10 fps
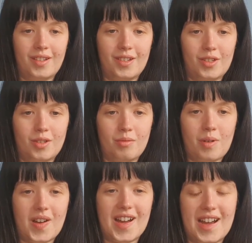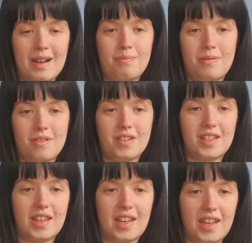So what
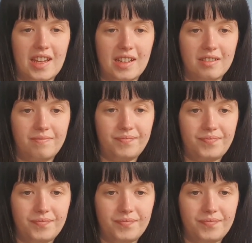happens here?